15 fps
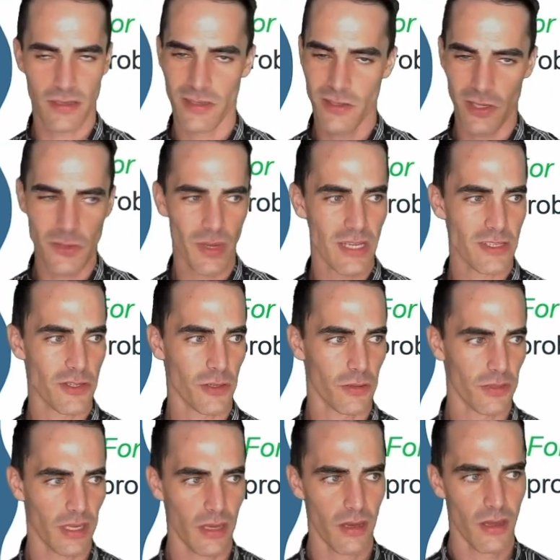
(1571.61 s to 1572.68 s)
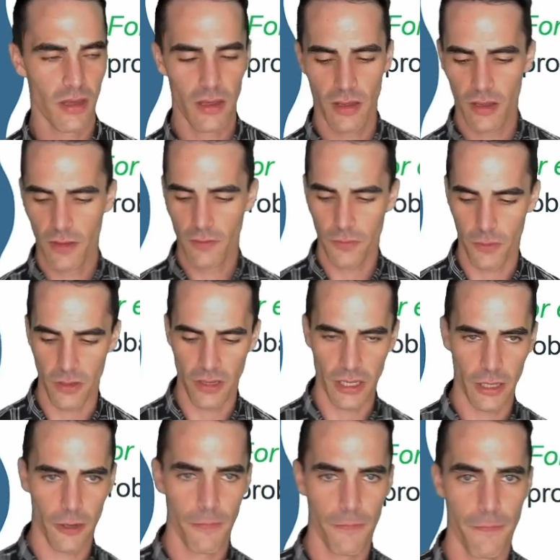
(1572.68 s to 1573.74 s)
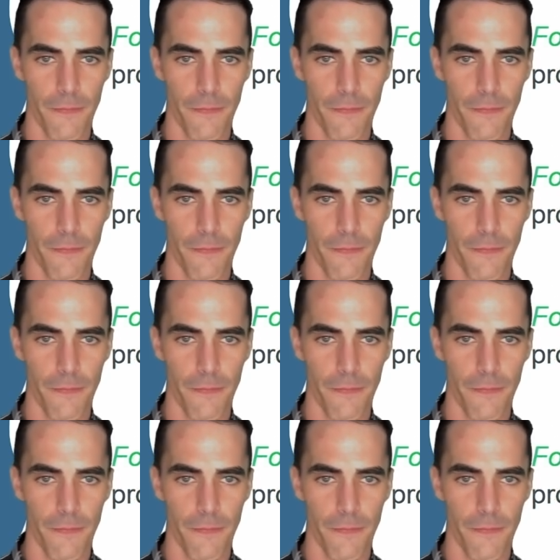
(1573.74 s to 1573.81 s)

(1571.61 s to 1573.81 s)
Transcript: And so that's why I circled it for you here.